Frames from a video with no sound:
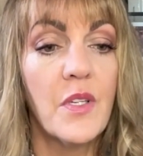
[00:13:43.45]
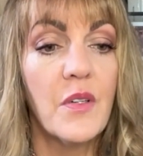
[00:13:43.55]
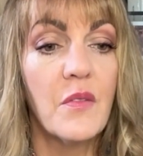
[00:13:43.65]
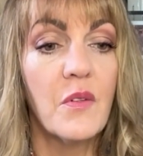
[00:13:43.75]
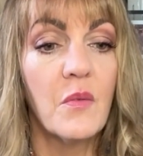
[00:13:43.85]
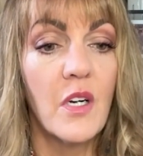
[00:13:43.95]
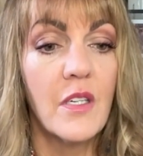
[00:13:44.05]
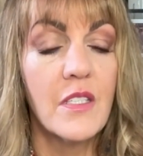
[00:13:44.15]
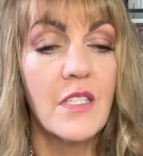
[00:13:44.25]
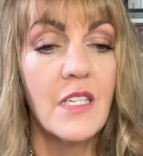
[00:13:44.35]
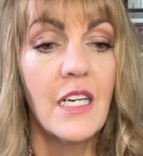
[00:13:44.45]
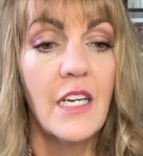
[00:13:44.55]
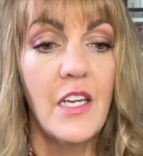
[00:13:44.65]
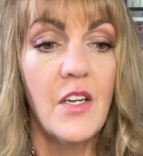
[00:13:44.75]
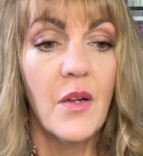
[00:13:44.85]
and overworked.
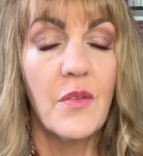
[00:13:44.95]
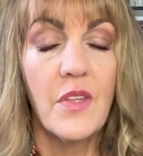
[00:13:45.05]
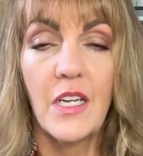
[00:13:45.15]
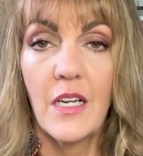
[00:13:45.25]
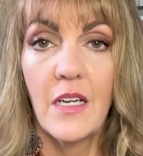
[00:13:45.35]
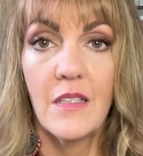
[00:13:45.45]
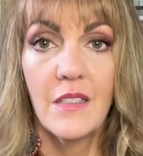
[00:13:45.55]
You don't think a